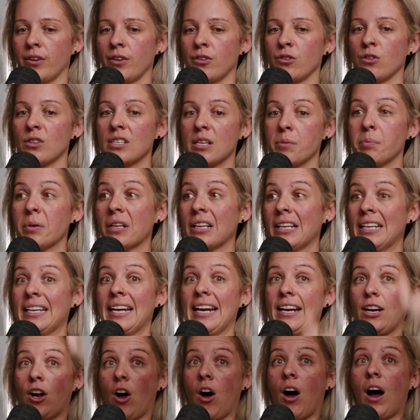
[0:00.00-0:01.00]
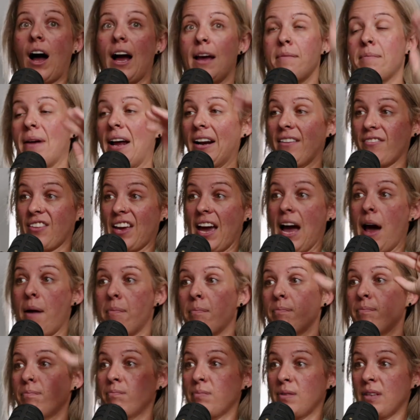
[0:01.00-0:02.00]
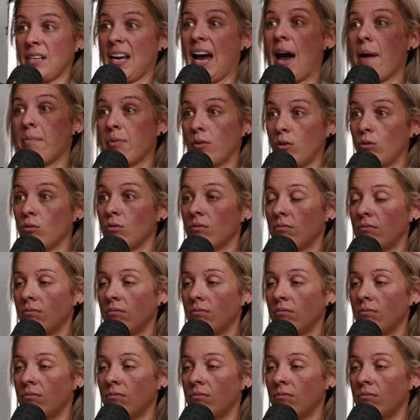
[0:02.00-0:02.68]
you typically need a high amount of capital